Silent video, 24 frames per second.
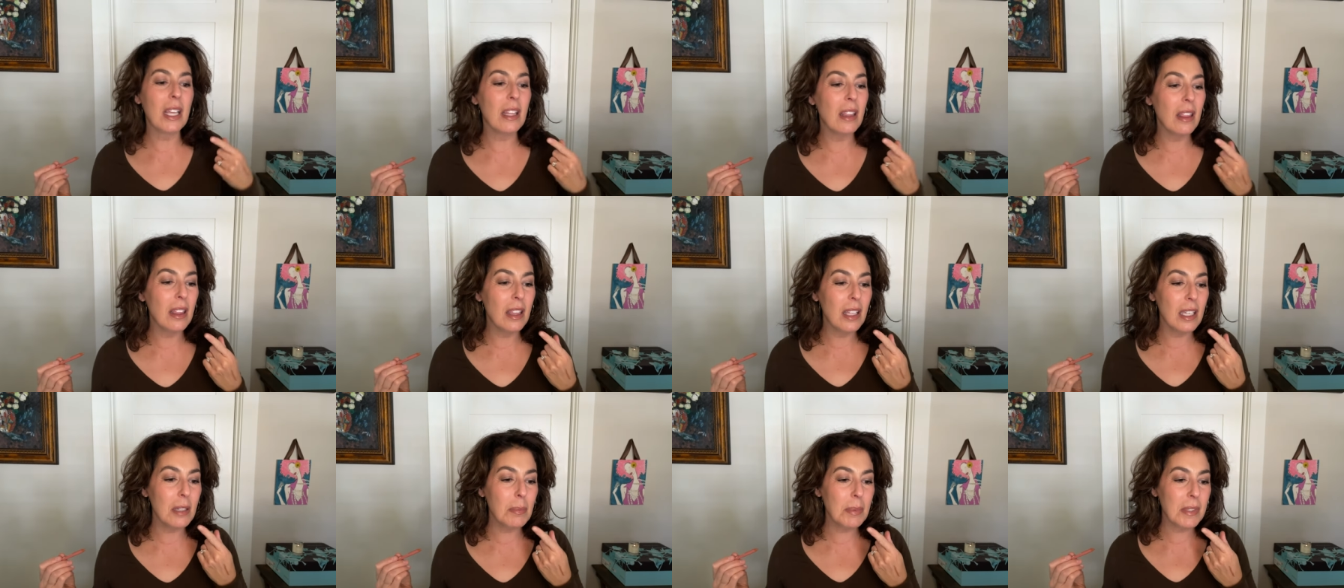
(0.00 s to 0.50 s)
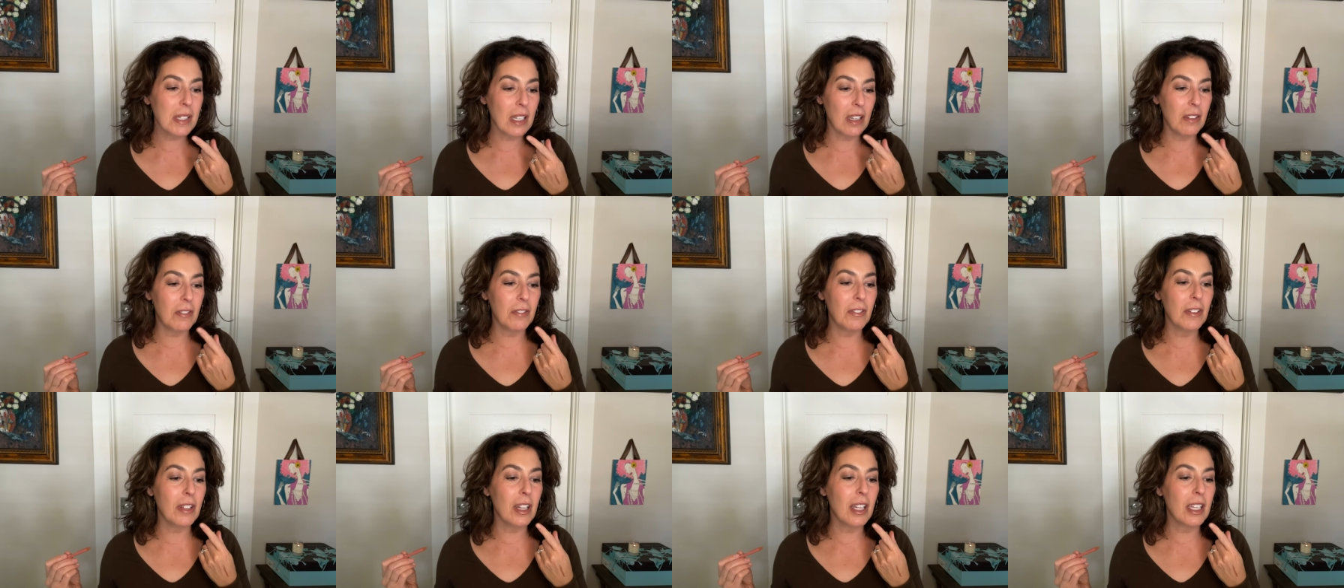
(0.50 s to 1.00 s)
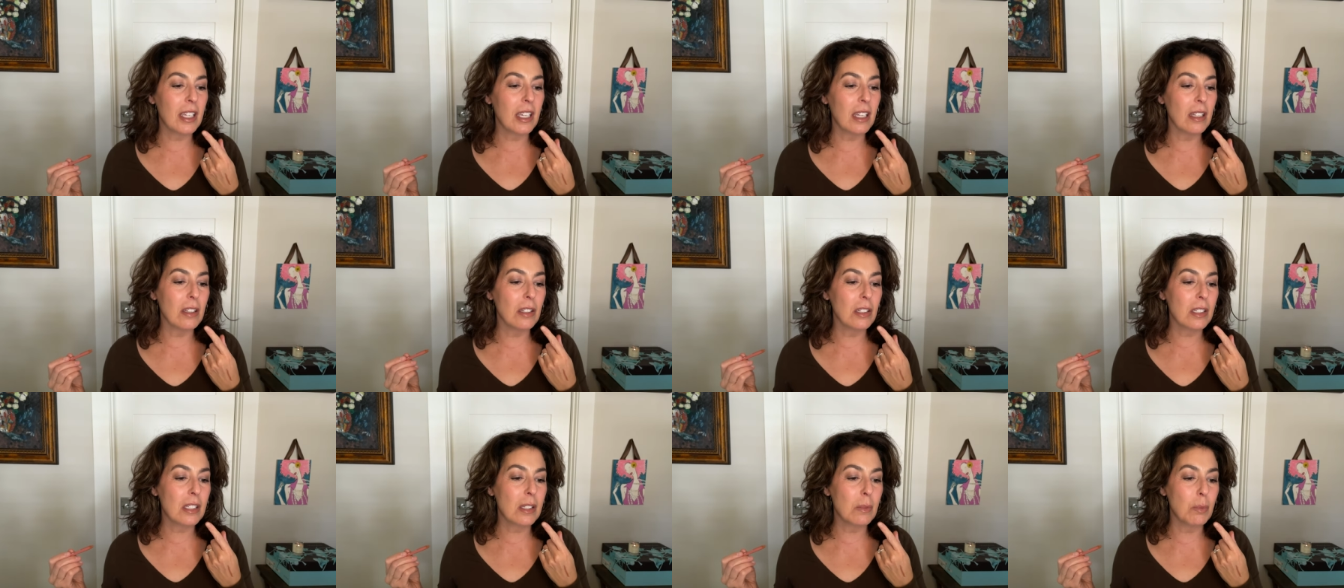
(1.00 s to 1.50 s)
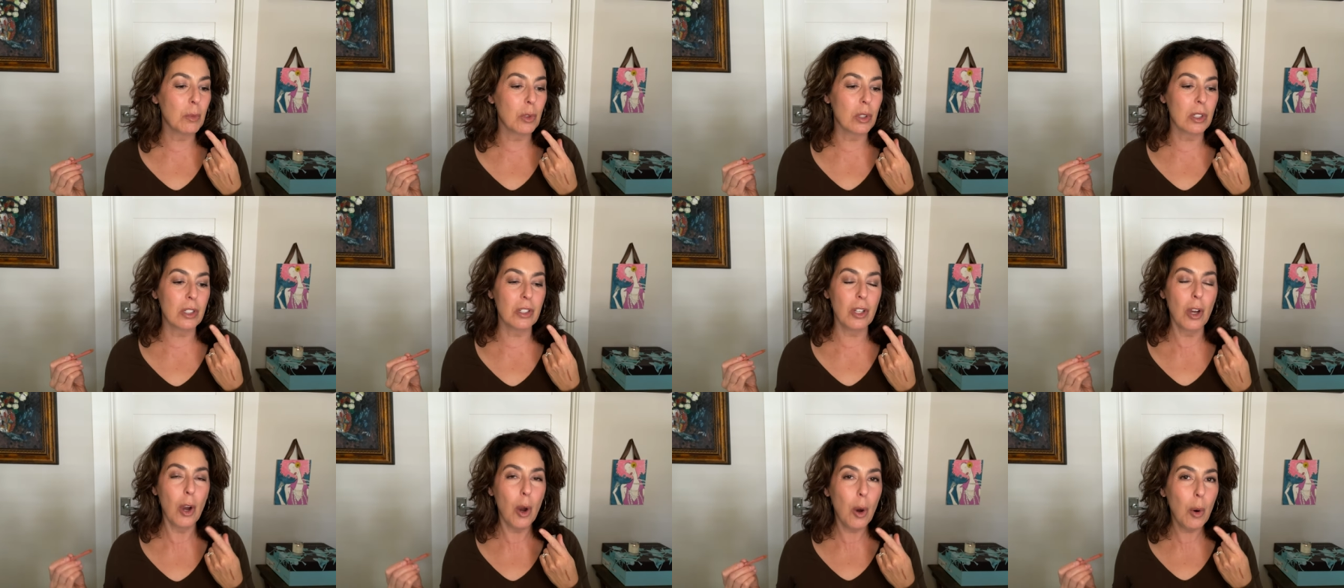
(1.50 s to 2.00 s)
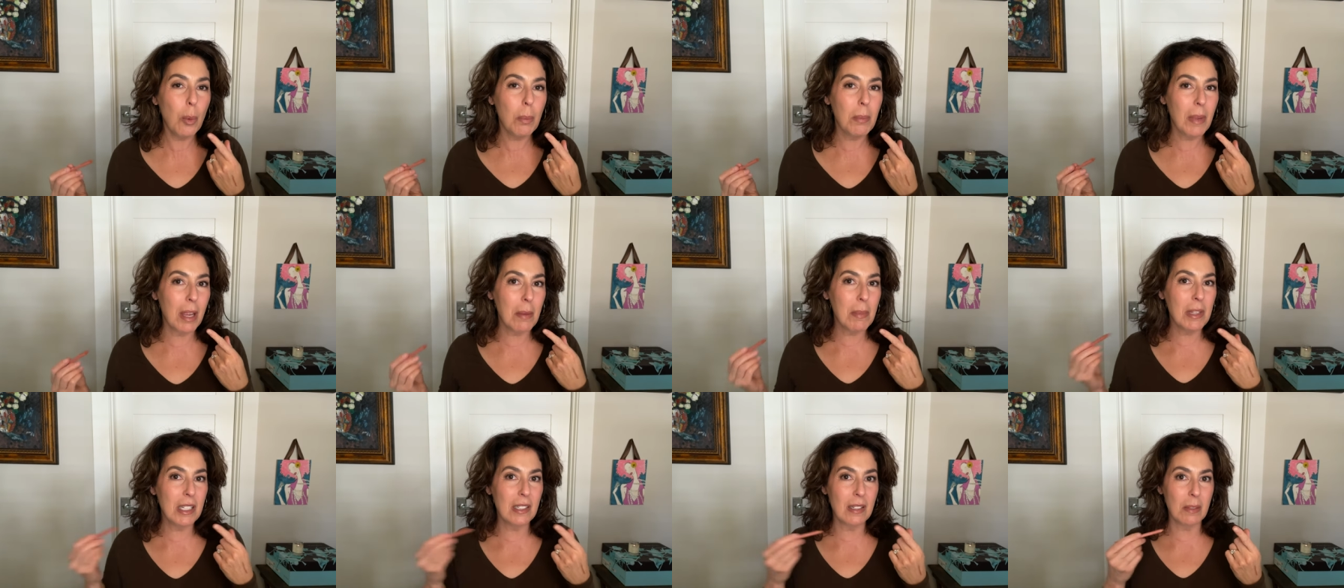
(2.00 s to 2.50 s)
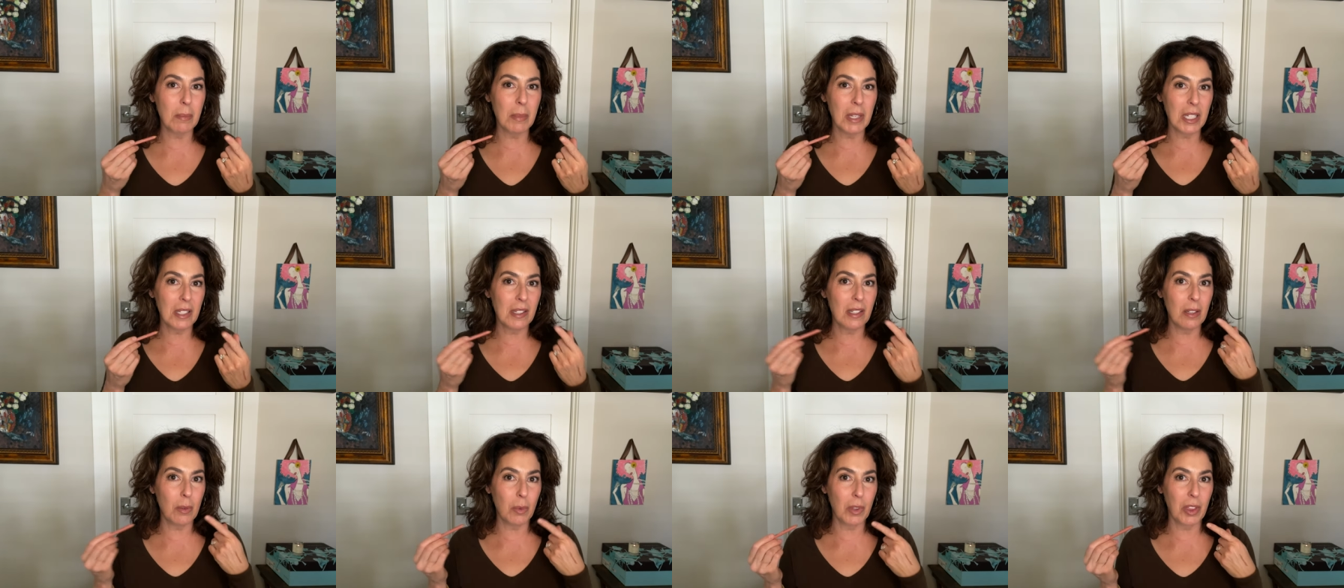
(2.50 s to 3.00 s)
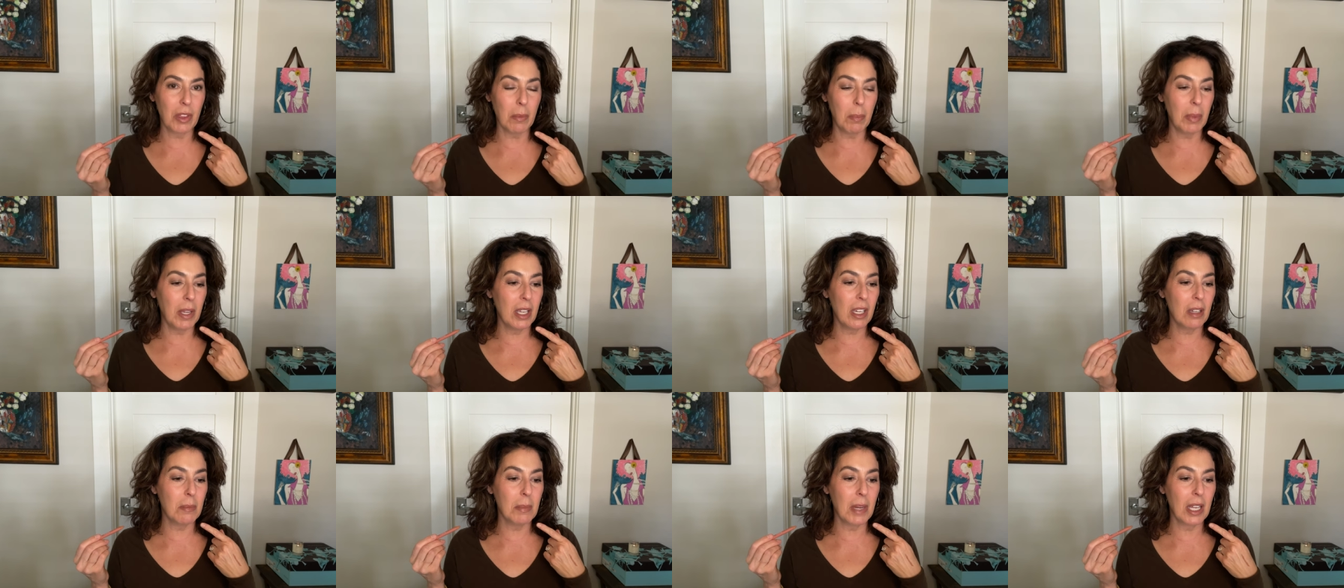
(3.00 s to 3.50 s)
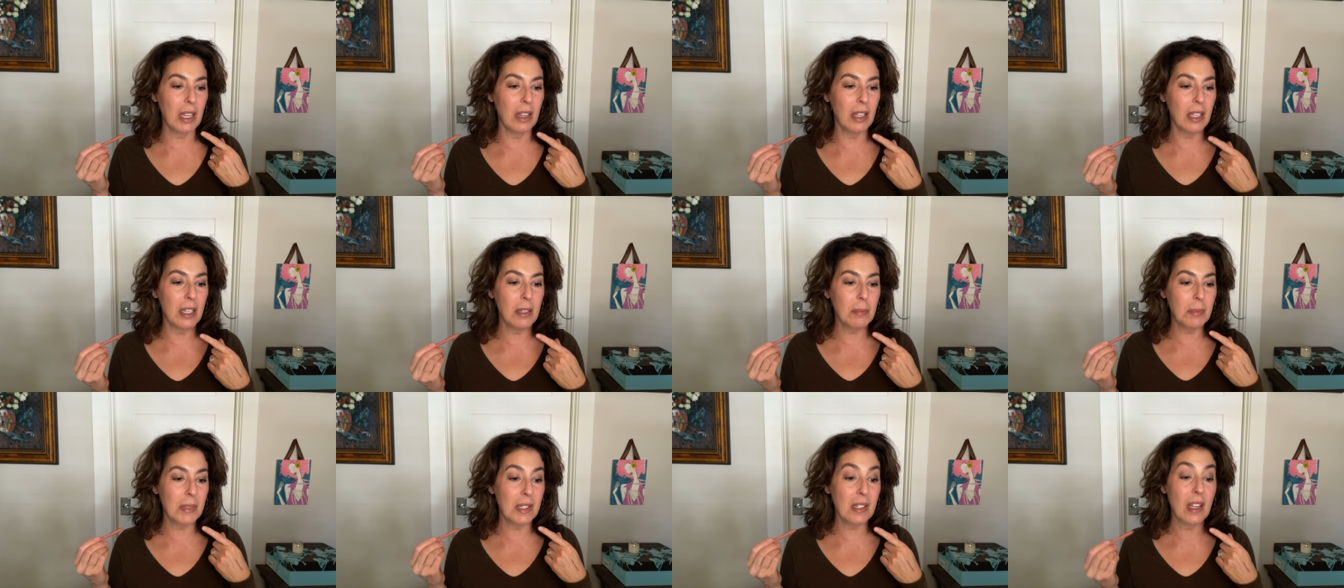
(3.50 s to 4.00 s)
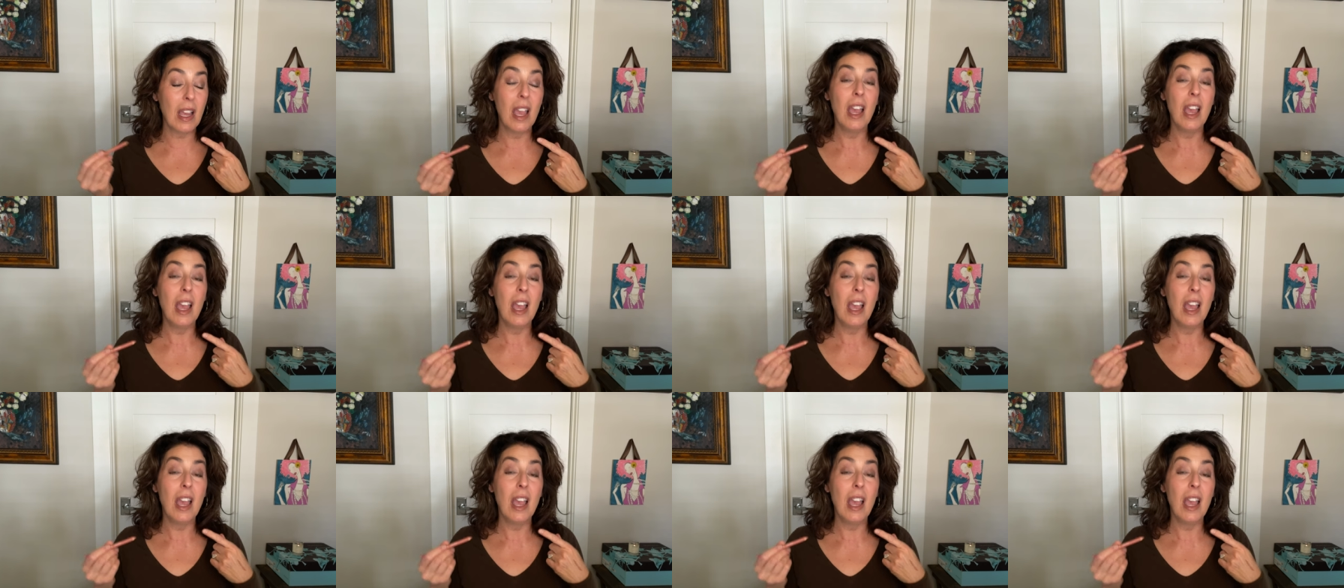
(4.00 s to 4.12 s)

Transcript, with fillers: lips, I feel like it looks more taupe. Maybe it's mixing with the pink of my lips.